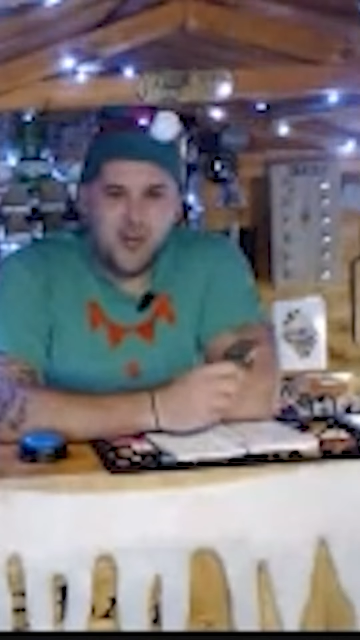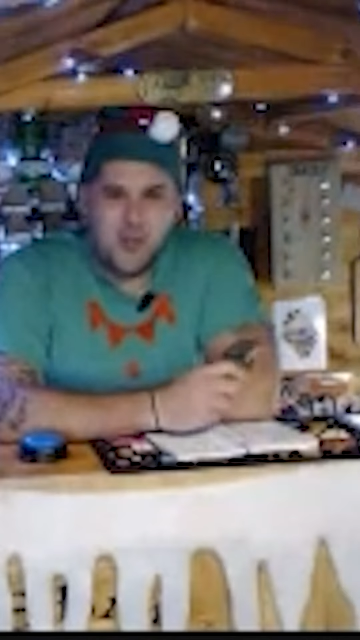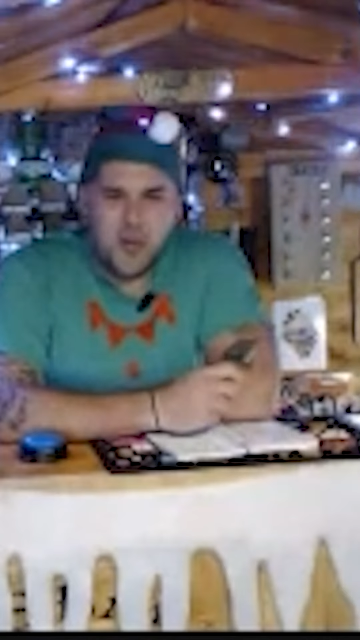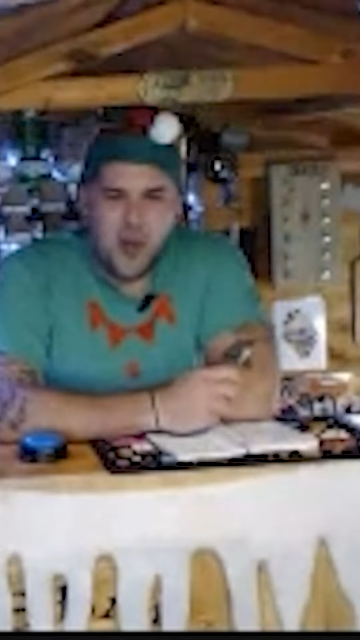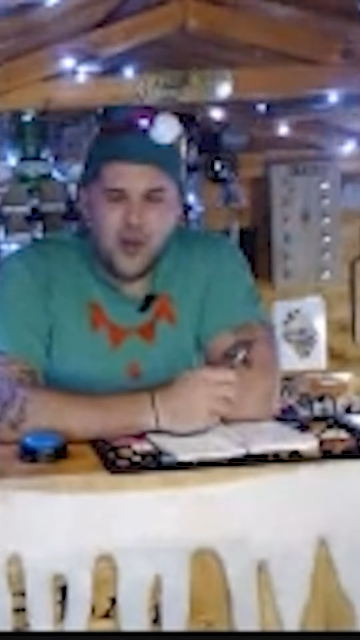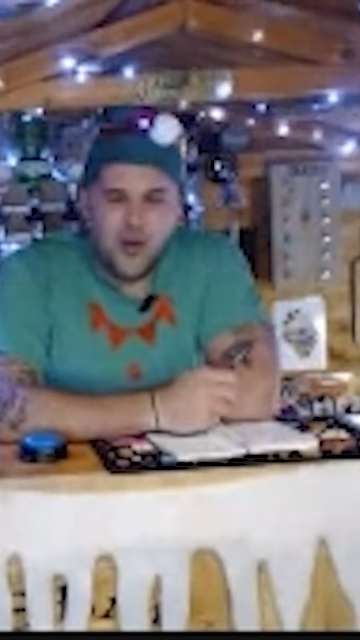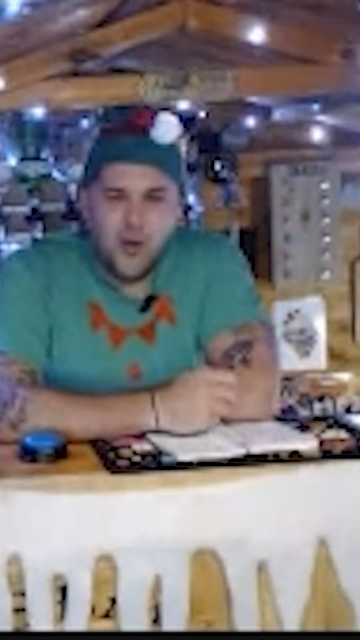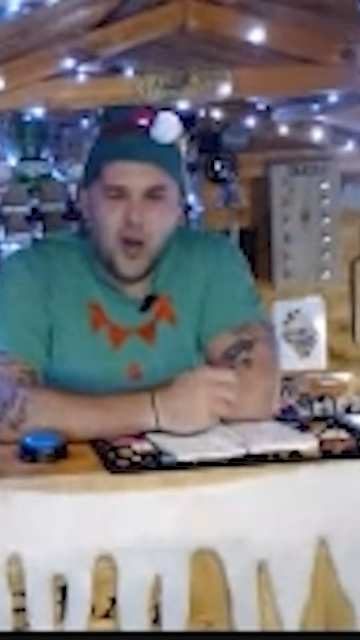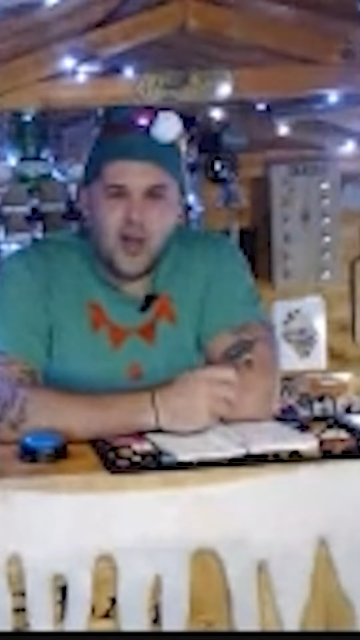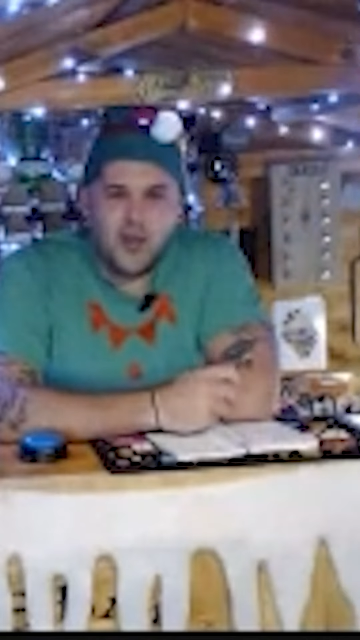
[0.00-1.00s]
from a bloke at
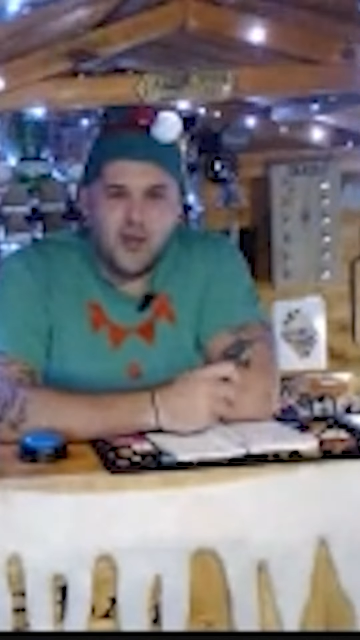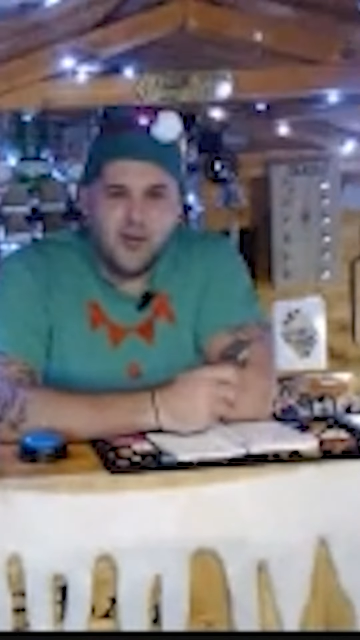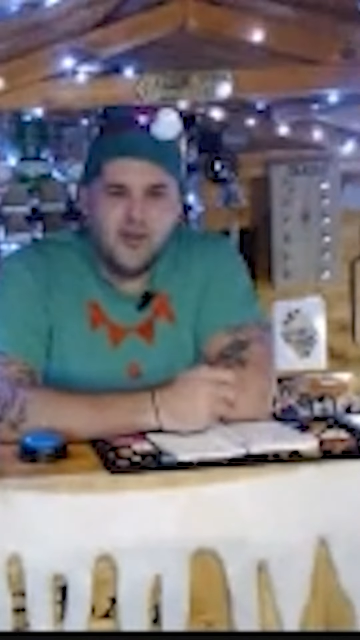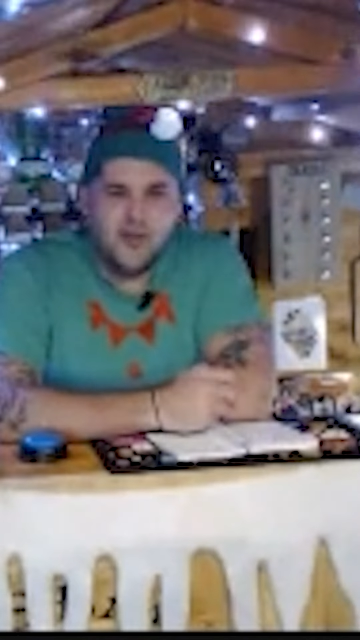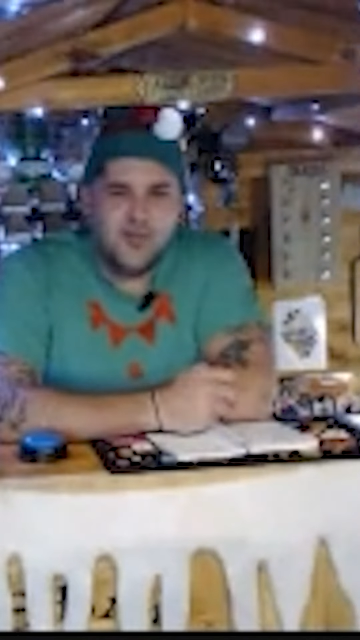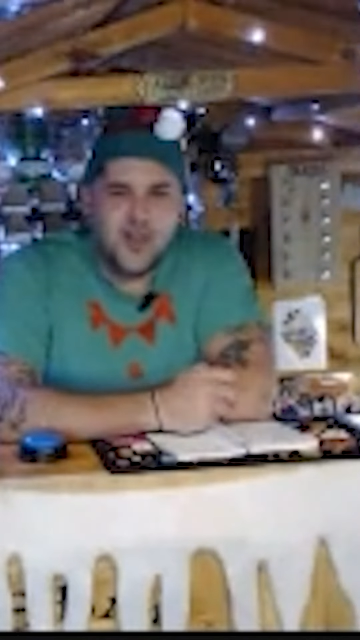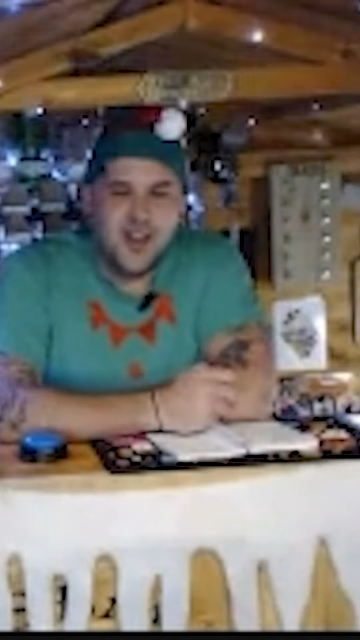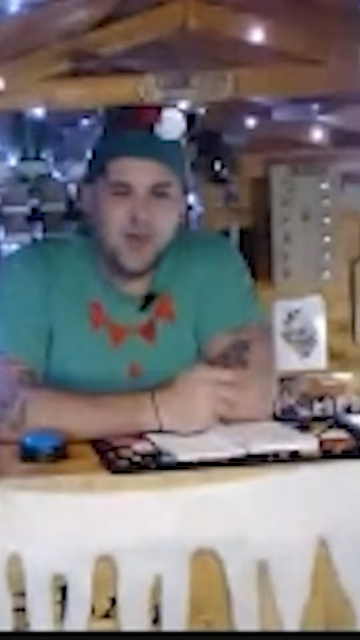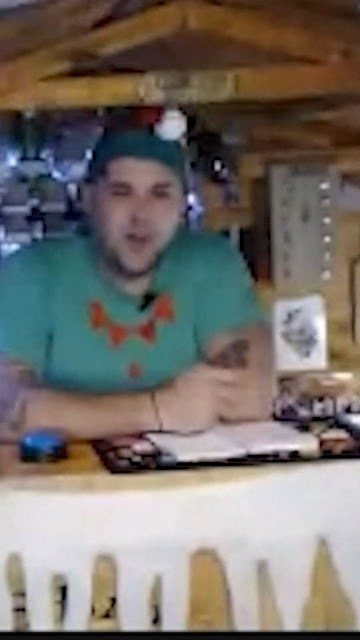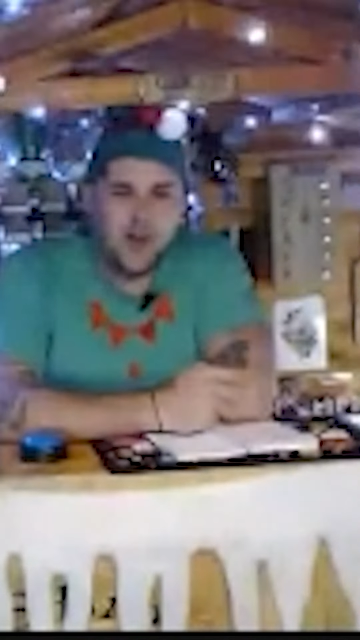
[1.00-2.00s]
work who me
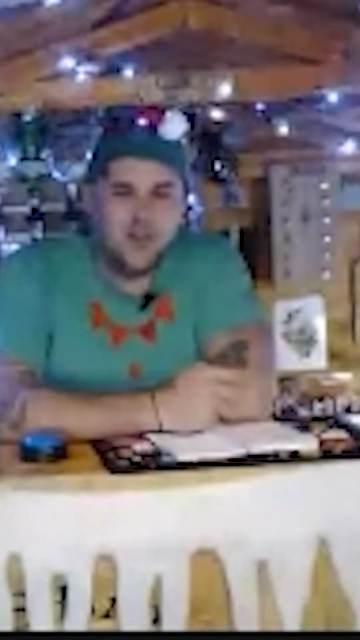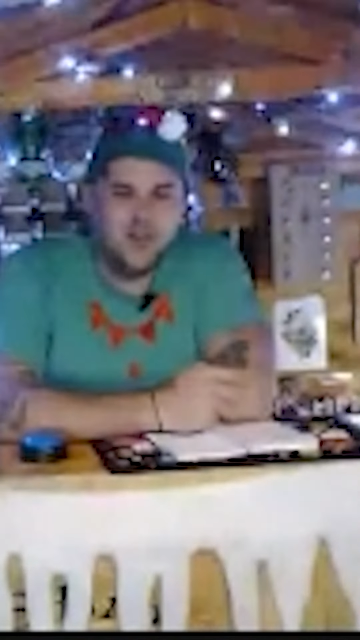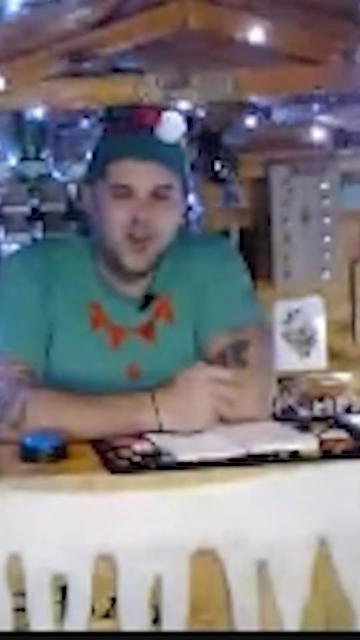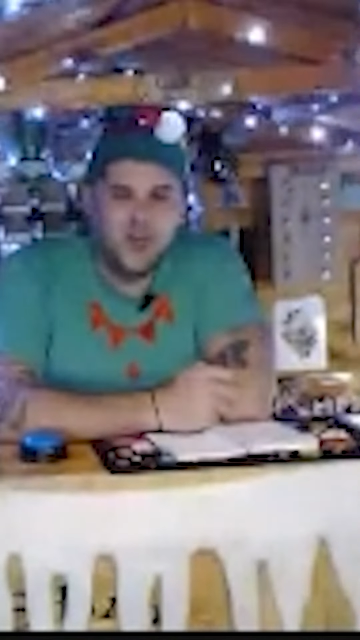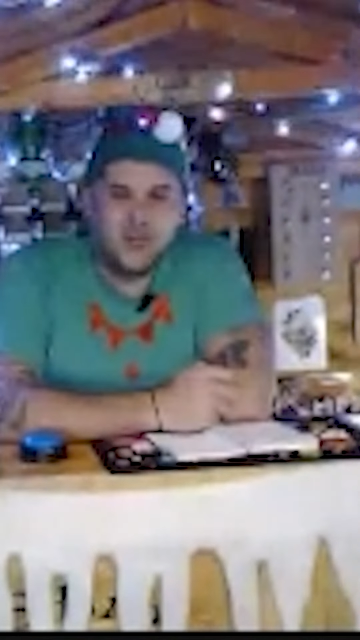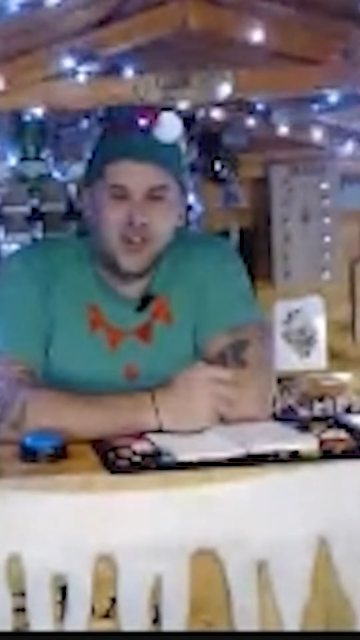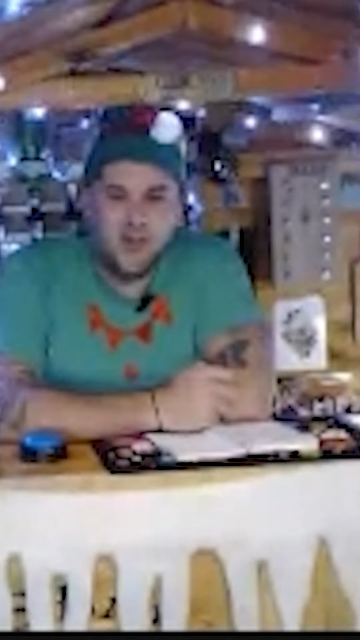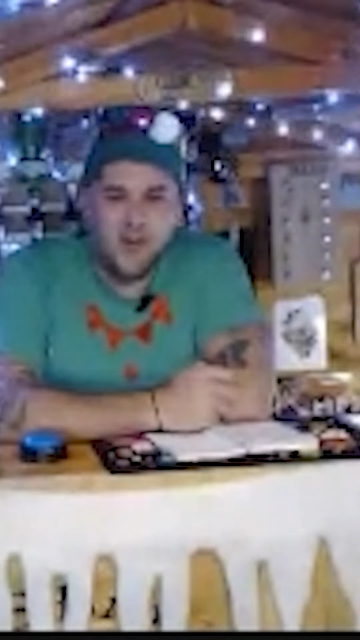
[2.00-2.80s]
and him are going to Vault City